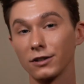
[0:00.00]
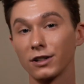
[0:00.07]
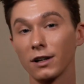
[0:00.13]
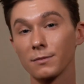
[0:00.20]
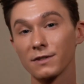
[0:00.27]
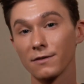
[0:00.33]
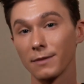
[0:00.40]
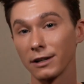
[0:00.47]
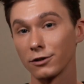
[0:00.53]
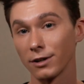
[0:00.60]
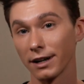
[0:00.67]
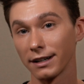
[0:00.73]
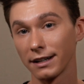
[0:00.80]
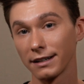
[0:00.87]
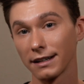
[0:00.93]
terms of my
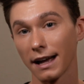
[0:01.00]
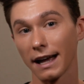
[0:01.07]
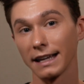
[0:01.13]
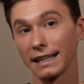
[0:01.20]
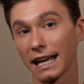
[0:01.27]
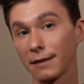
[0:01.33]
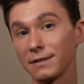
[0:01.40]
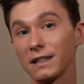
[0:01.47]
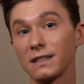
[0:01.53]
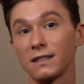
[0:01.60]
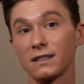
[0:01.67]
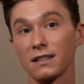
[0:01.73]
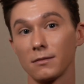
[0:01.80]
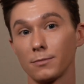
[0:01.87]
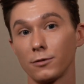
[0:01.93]
training, I kept it
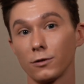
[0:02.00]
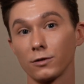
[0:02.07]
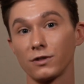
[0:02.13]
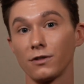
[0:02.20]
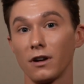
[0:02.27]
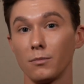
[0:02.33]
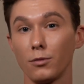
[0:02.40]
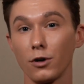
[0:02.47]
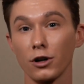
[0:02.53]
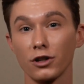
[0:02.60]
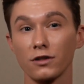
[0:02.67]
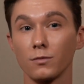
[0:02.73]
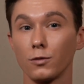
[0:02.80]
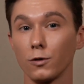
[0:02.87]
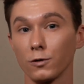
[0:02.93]
simple to a
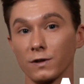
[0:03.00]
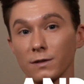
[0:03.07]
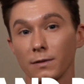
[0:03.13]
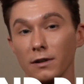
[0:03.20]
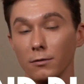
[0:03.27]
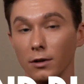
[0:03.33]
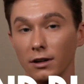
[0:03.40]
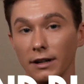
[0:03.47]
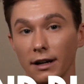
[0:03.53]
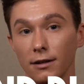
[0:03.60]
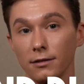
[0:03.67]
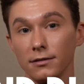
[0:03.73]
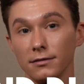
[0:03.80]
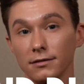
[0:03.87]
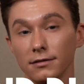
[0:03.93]
push and pull split workout.